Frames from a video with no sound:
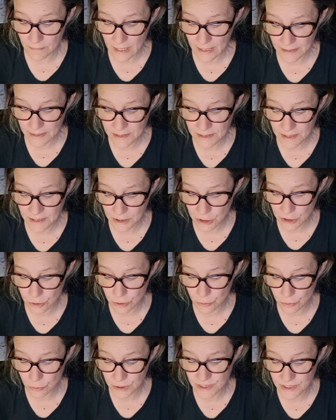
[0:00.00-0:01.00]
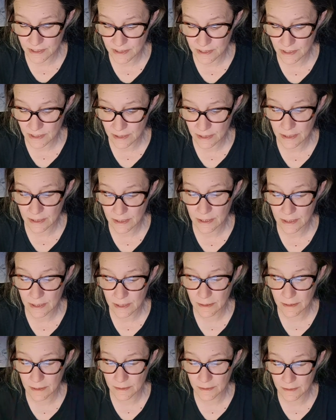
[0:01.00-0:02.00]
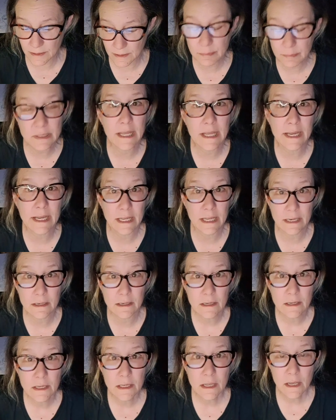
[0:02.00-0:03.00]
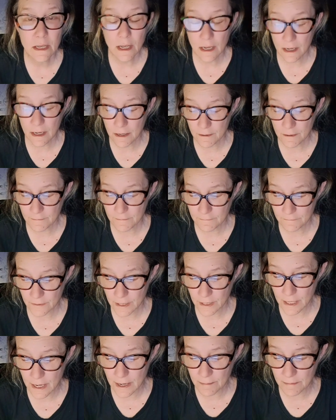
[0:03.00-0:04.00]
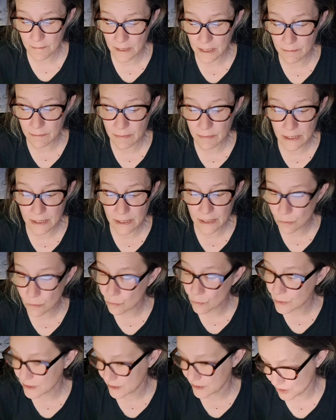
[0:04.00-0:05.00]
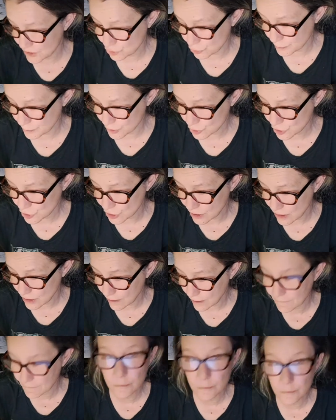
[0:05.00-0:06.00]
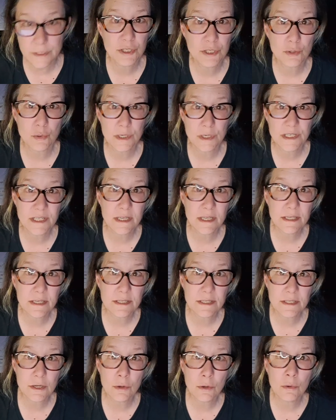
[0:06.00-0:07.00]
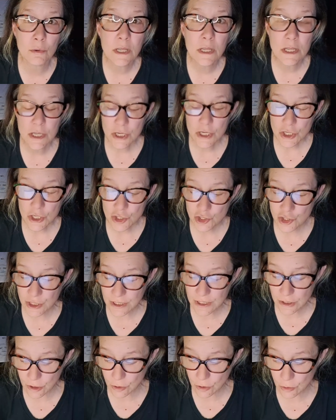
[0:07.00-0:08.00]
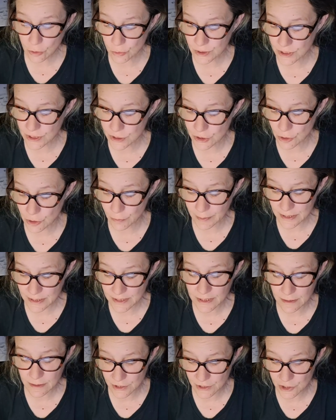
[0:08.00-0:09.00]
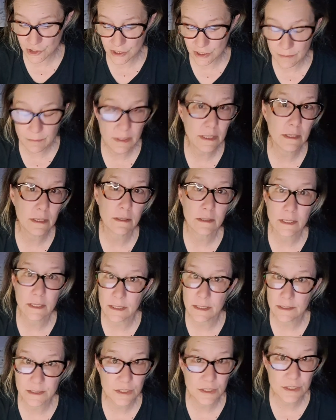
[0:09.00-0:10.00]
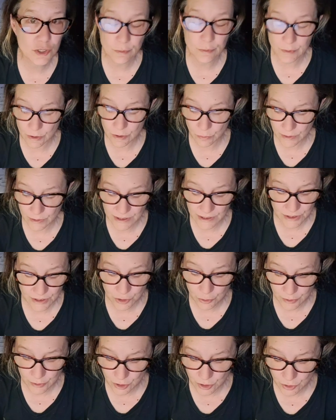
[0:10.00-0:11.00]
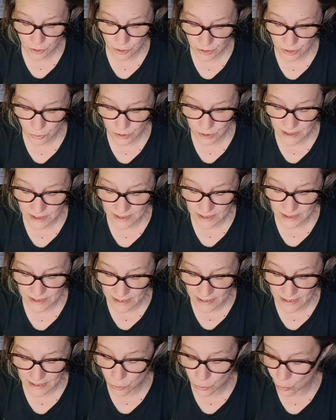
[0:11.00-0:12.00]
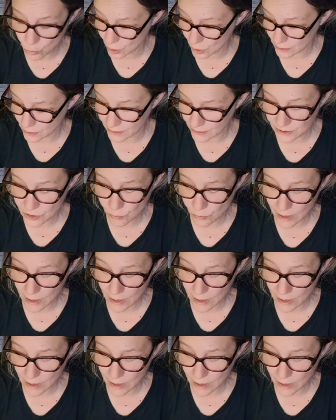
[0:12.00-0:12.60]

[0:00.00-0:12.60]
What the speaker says: executes the plan of immediate redistribution of resources. So basically she immediately redistributes resources in New Orleans,